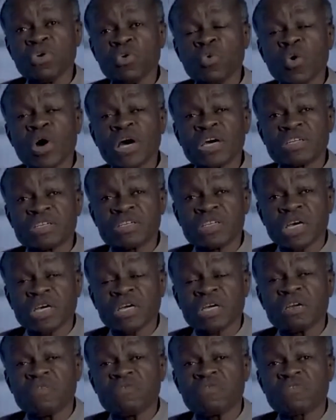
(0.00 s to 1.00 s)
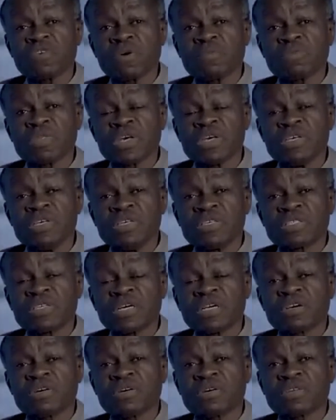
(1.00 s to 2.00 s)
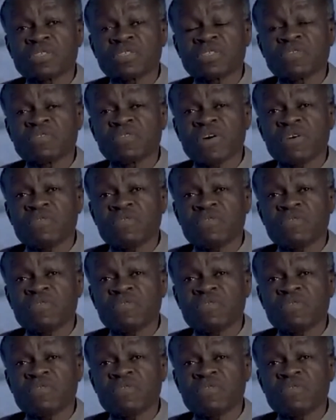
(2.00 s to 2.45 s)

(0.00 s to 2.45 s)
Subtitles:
were taken from the eastern coast of